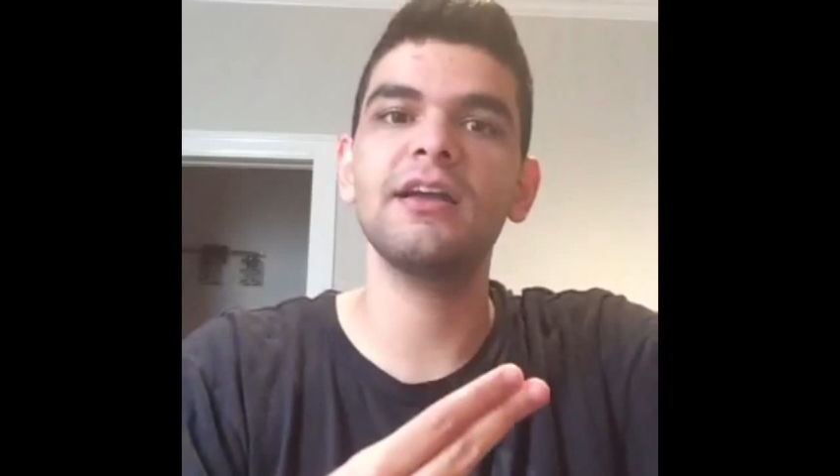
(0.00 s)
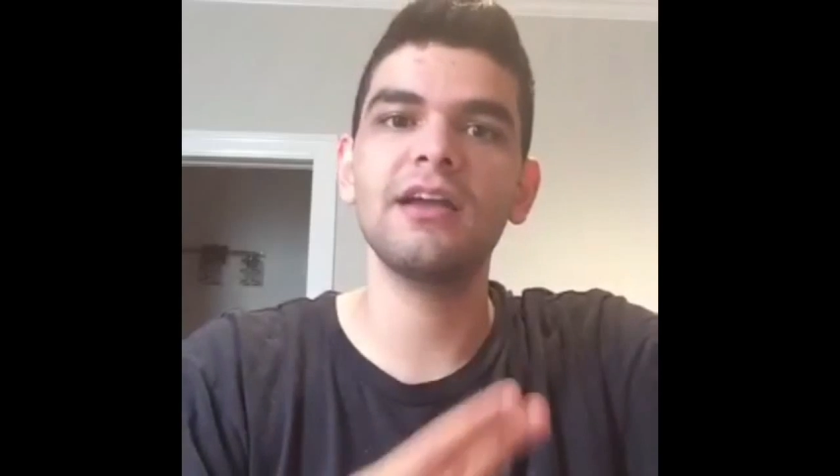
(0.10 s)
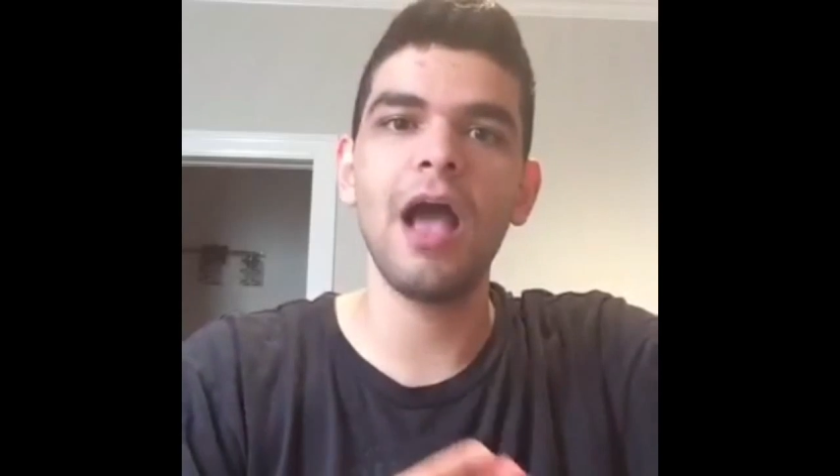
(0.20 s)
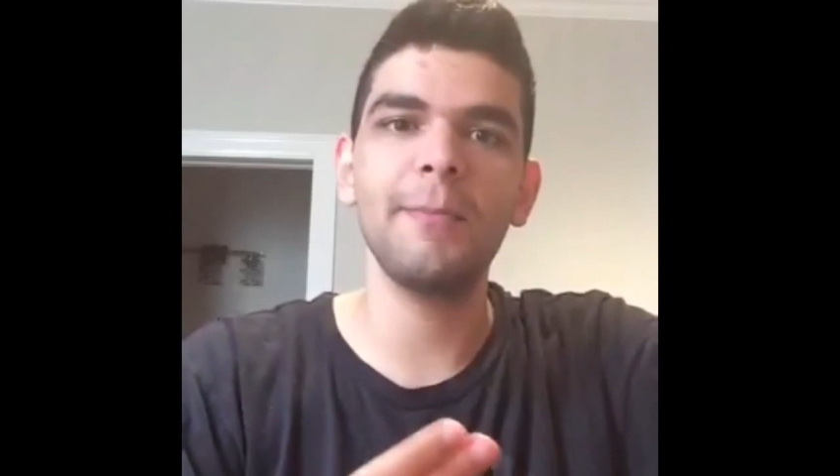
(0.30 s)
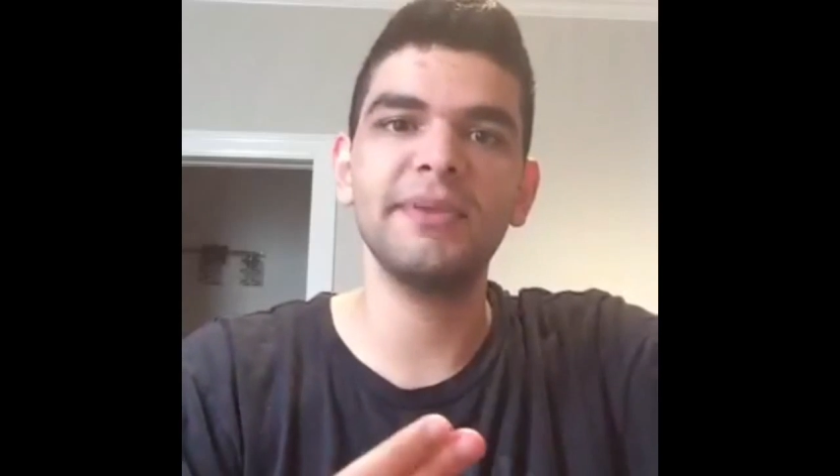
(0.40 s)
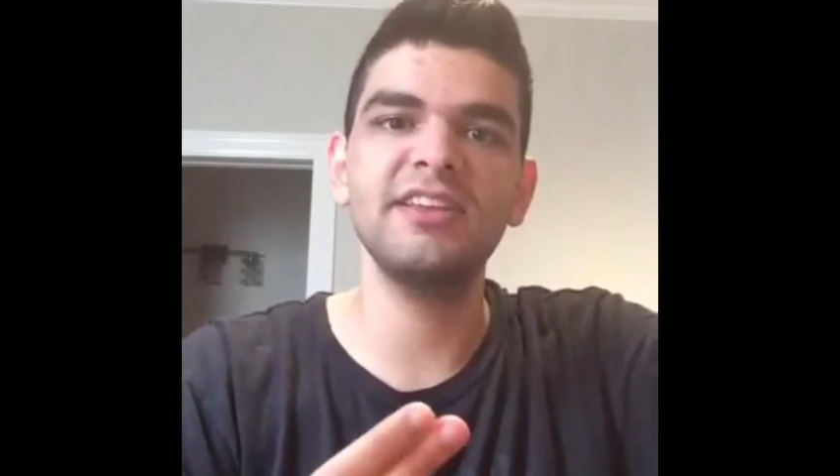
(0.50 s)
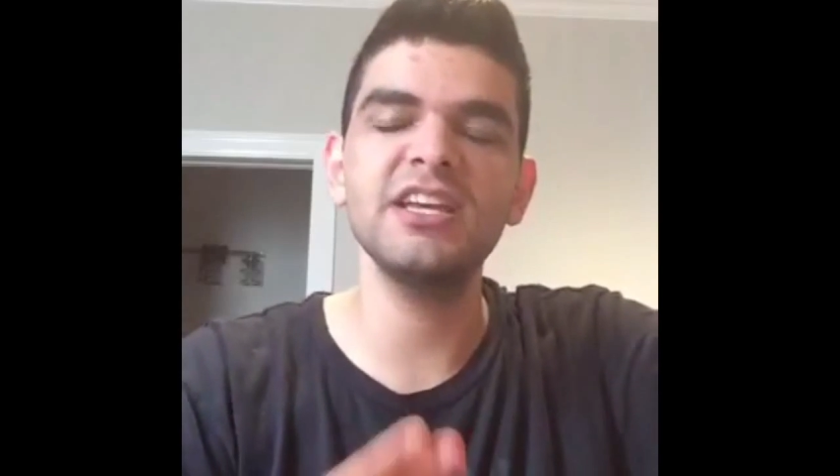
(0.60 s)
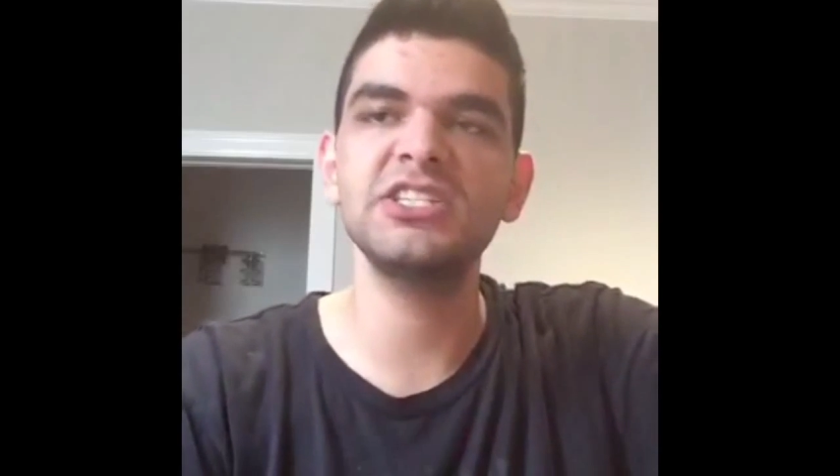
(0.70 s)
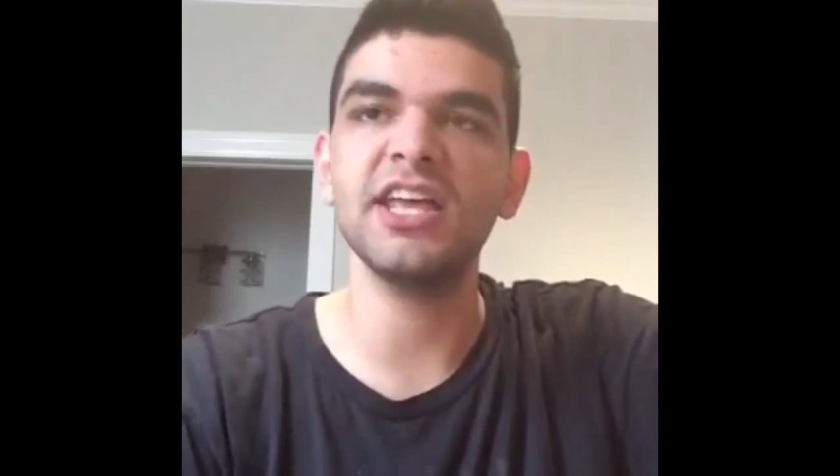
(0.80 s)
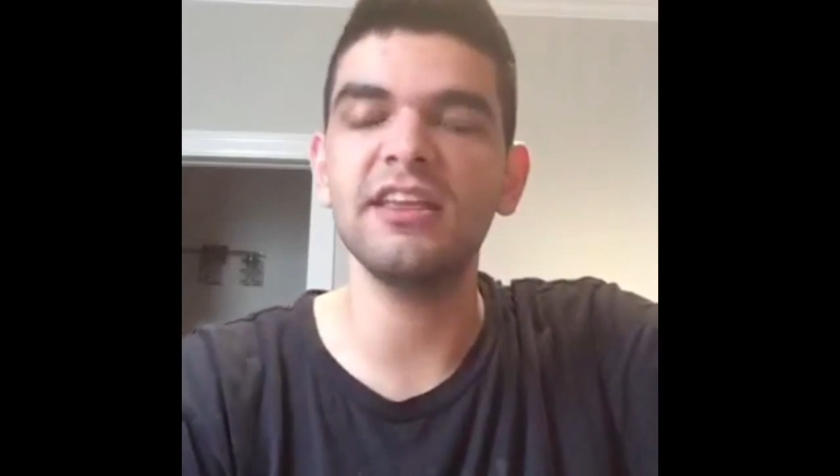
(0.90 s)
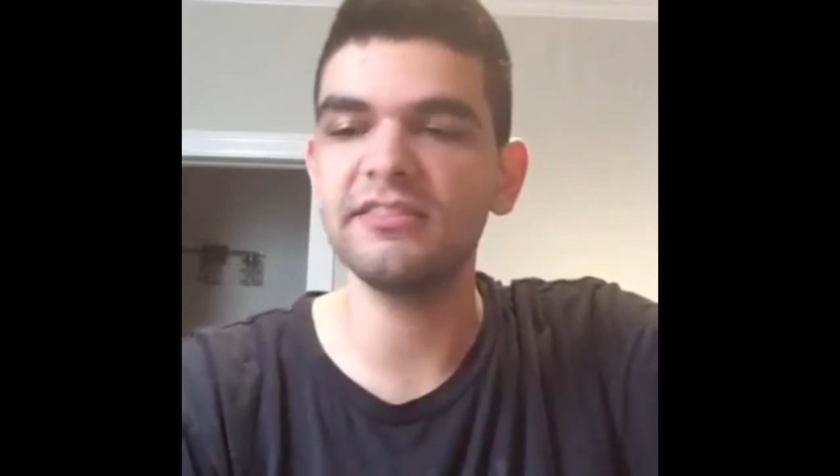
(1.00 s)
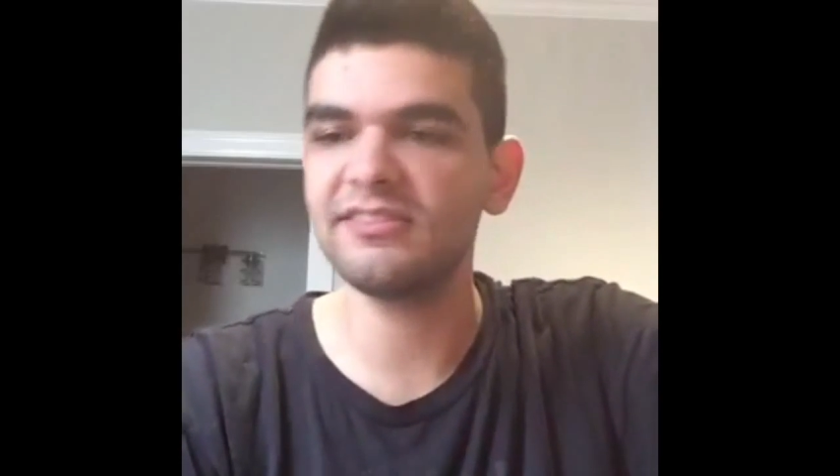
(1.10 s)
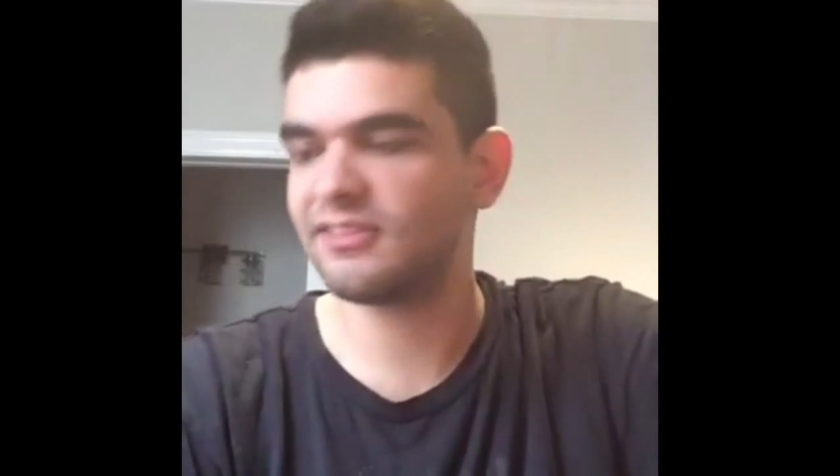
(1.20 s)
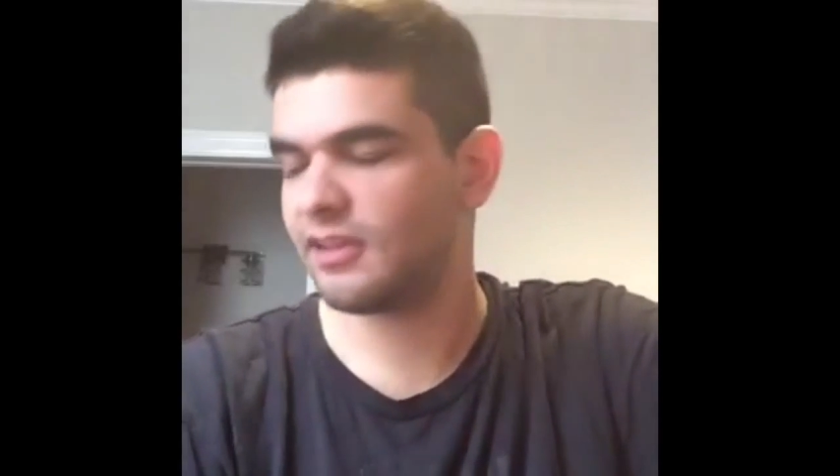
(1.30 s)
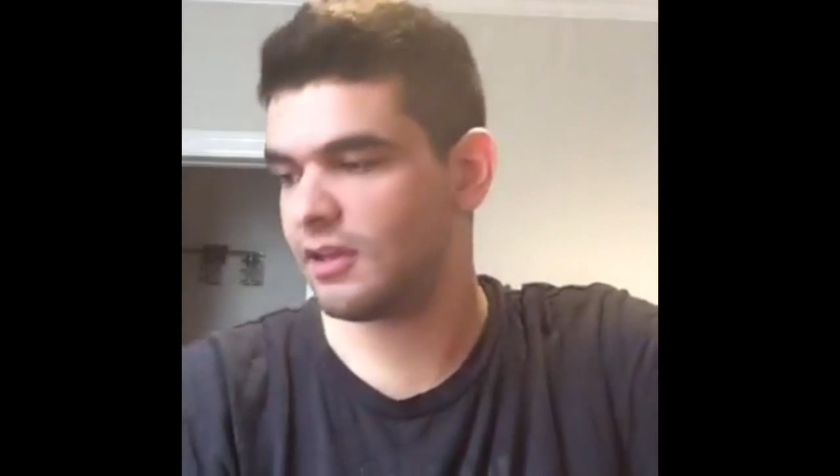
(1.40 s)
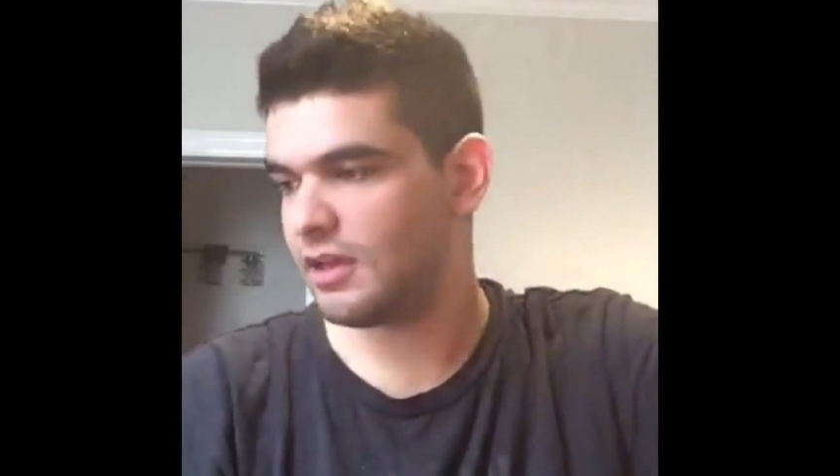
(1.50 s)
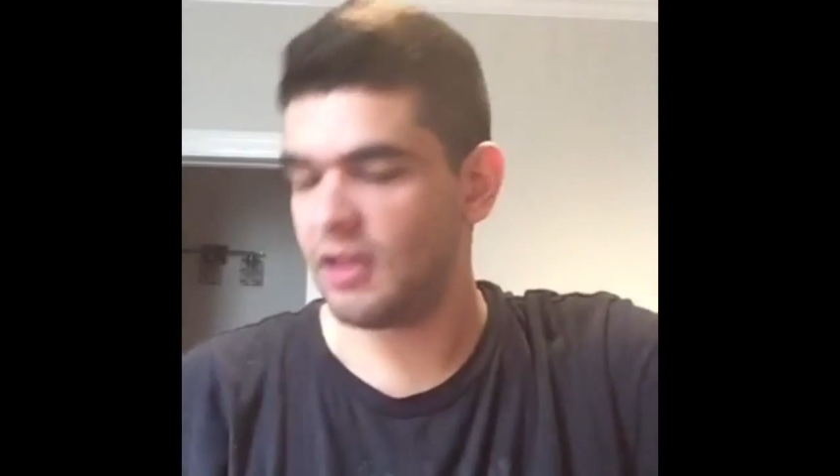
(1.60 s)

competitions,